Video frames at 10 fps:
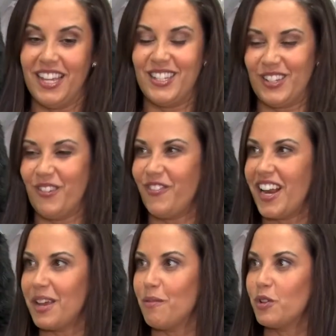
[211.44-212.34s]
it's so
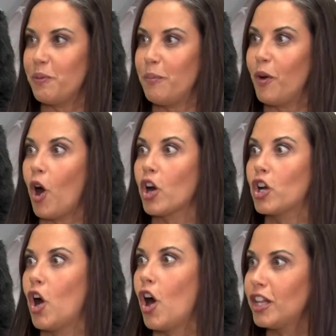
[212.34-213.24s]
funny most people are
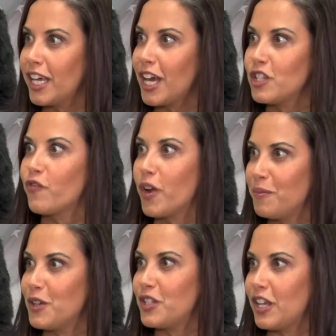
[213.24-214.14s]
calling us from
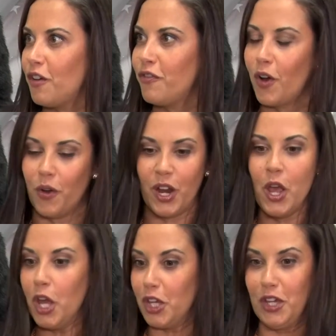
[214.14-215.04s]
their cell phone.
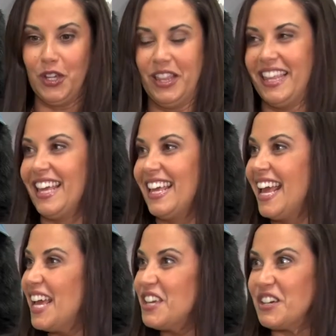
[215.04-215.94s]
you, you
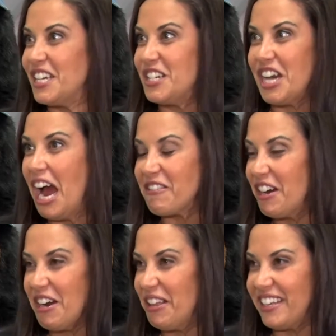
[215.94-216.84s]
can chat
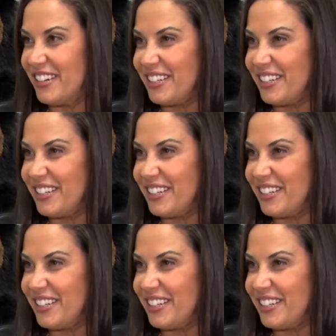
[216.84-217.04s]
right on there